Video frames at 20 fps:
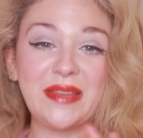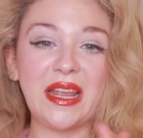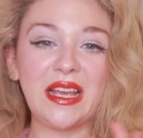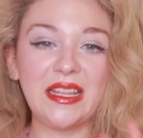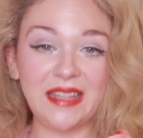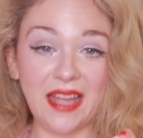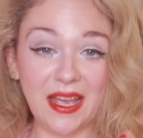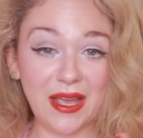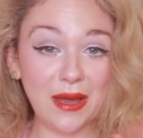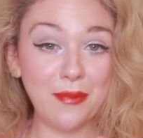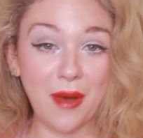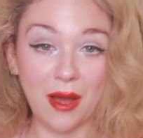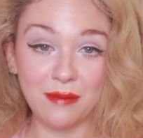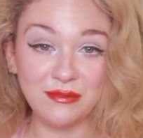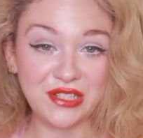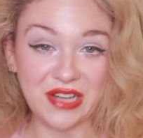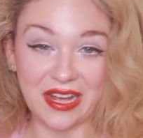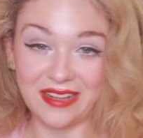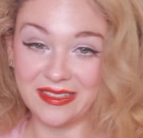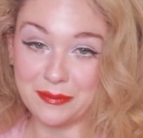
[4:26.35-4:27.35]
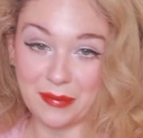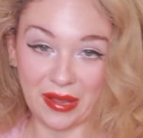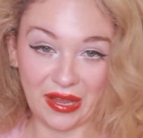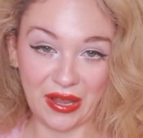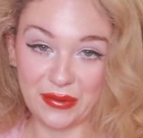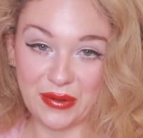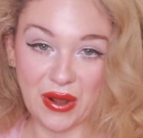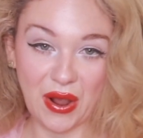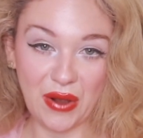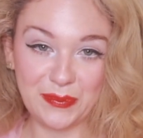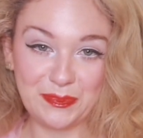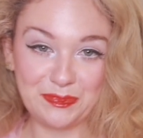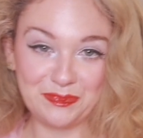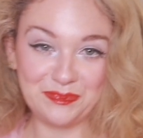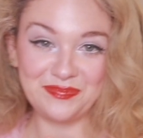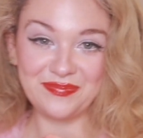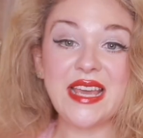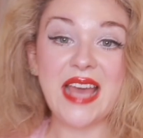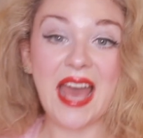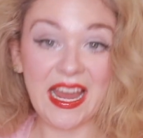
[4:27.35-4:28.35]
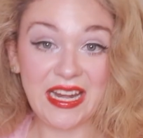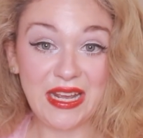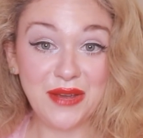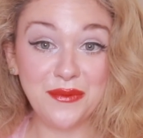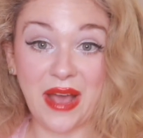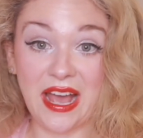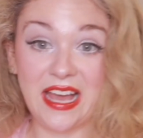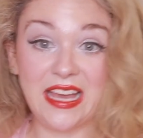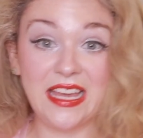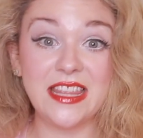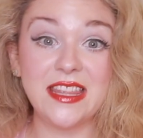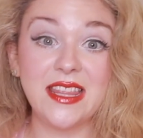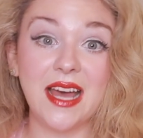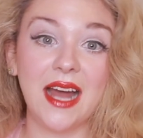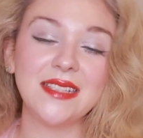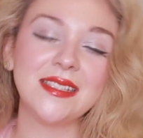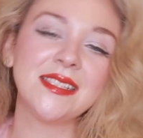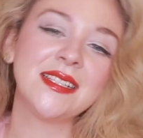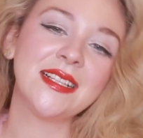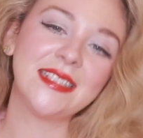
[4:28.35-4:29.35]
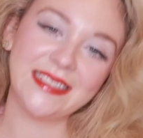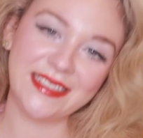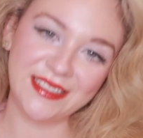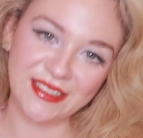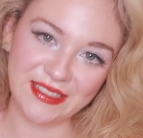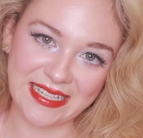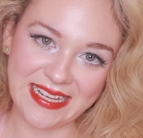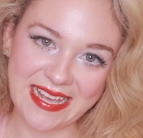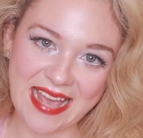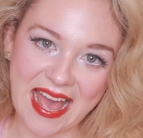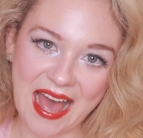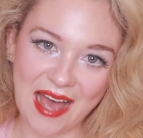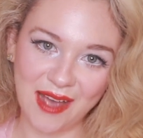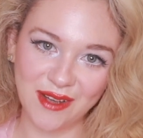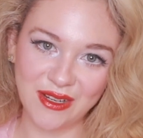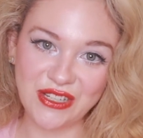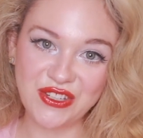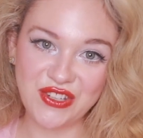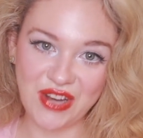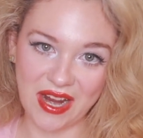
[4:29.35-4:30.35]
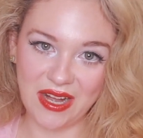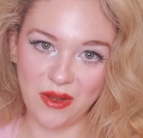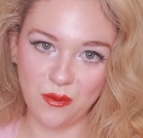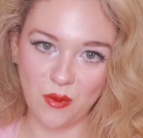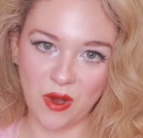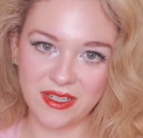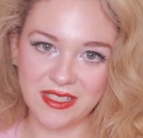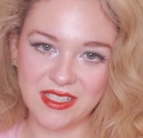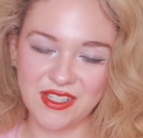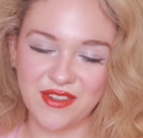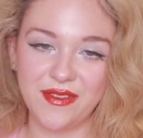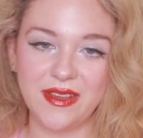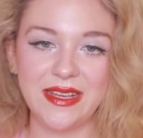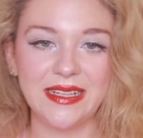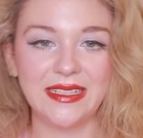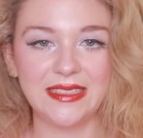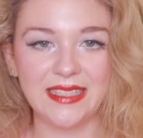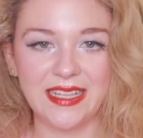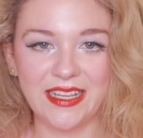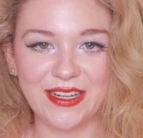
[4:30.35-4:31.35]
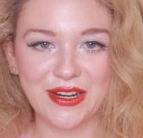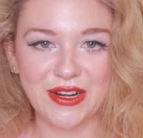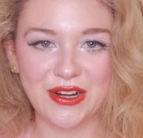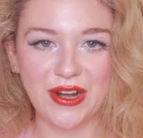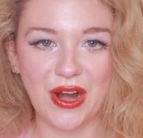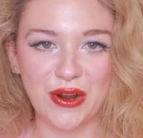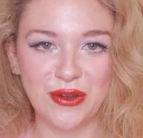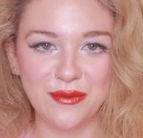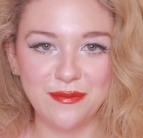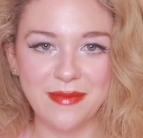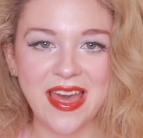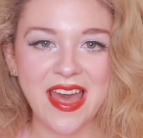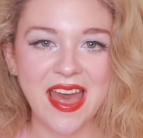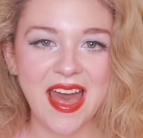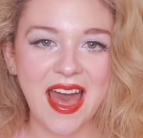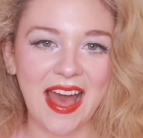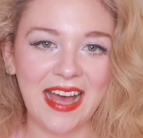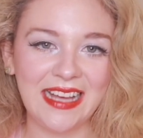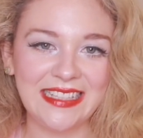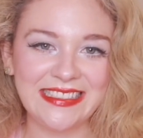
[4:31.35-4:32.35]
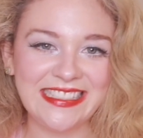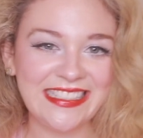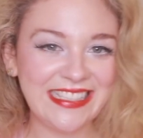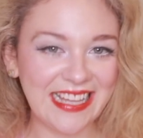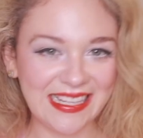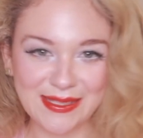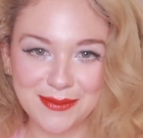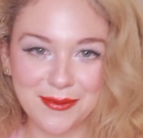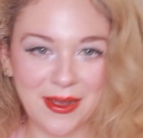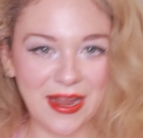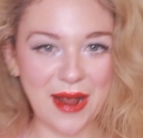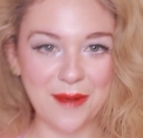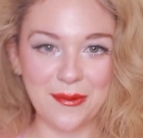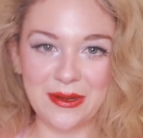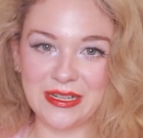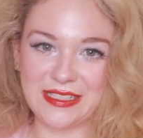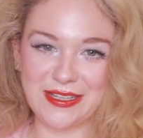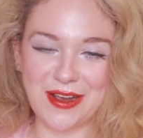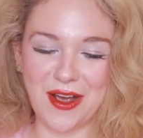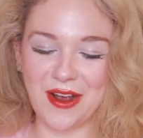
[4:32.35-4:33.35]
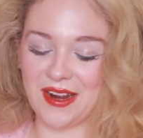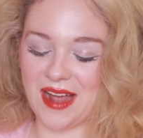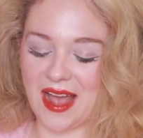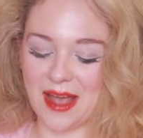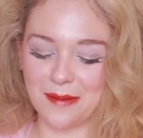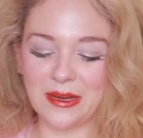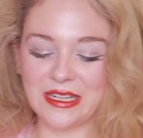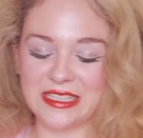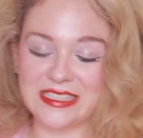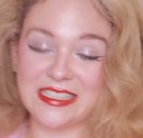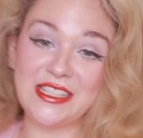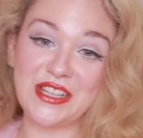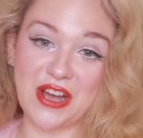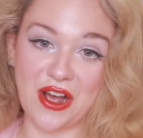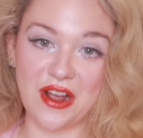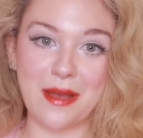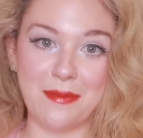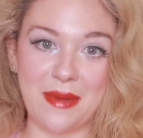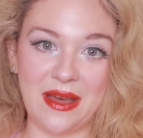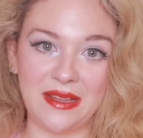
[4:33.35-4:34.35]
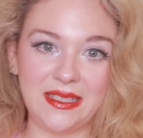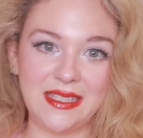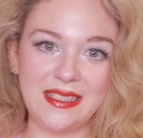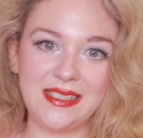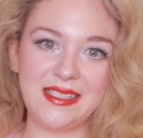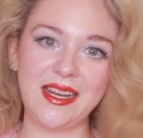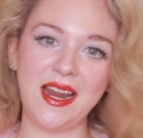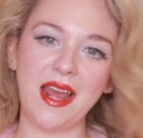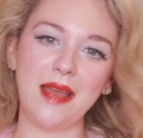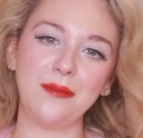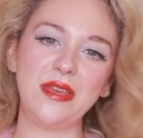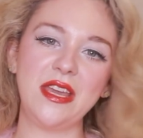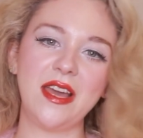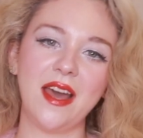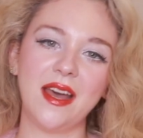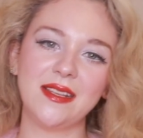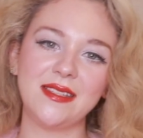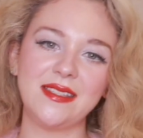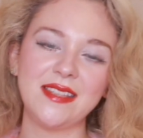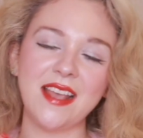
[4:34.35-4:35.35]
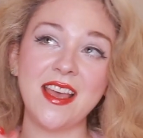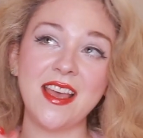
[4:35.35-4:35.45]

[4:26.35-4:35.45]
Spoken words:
like a bombshell in my own home. Anyway, that's clearly how Jayne wanted to feel in her home, and that's why I wanted to talk about this today, because